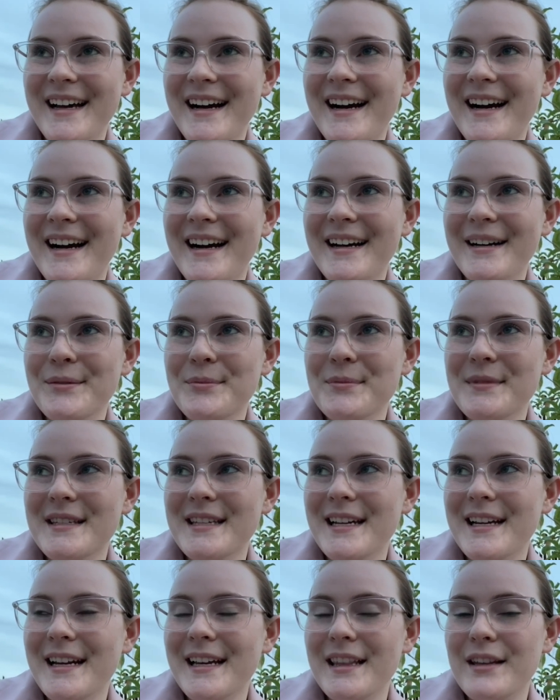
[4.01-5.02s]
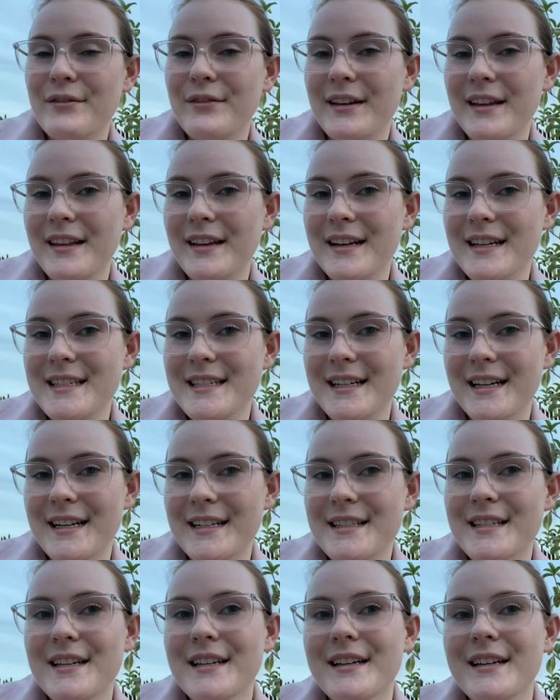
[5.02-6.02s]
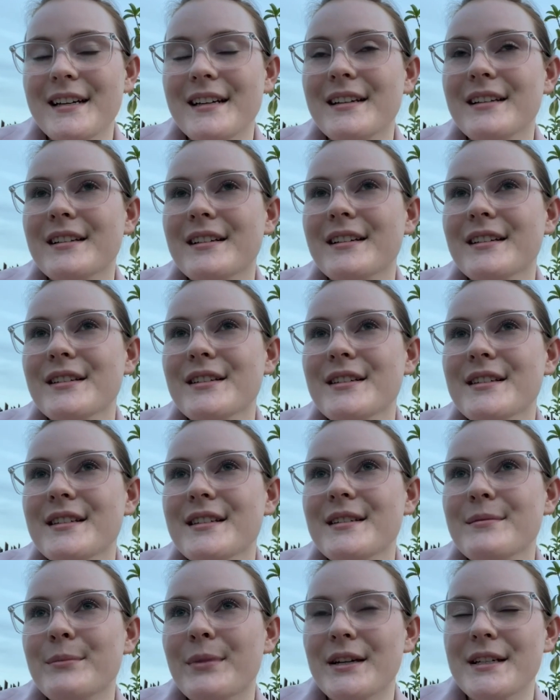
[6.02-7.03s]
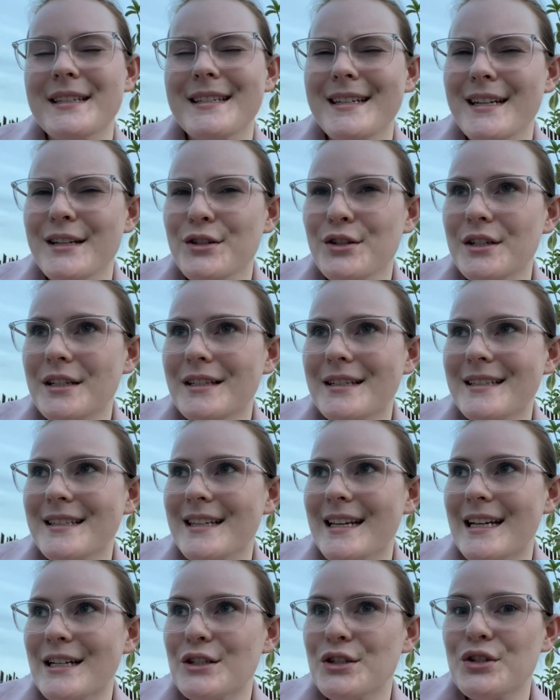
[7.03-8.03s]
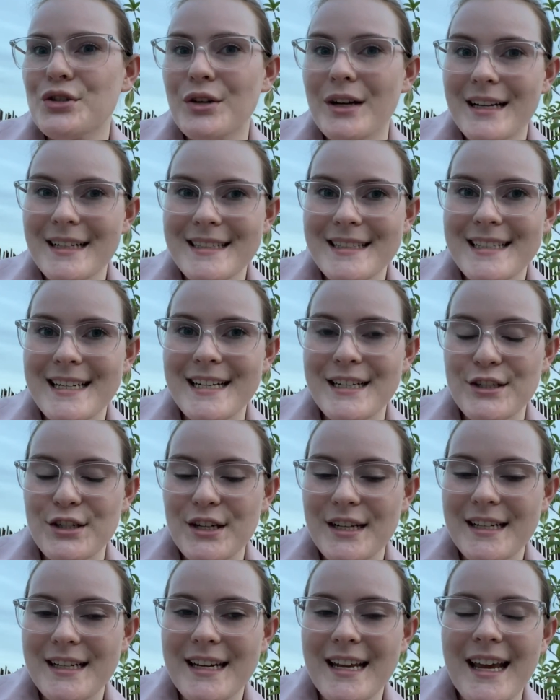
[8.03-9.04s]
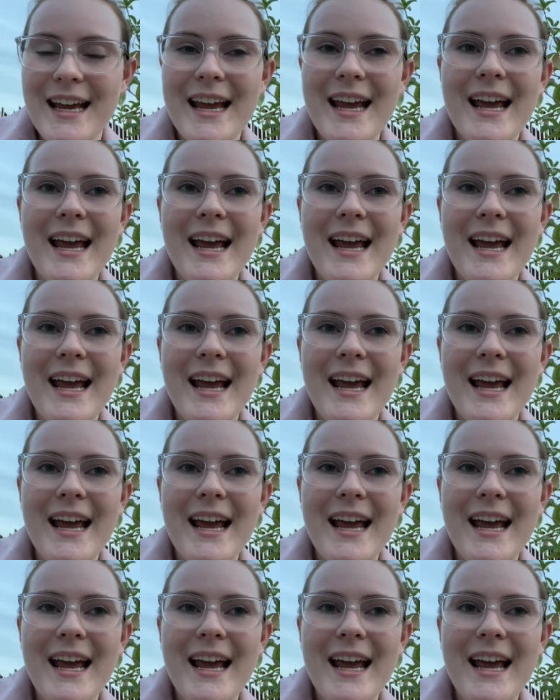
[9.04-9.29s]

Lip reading: I'm sitting at the Villa Costanza bus station slash train station,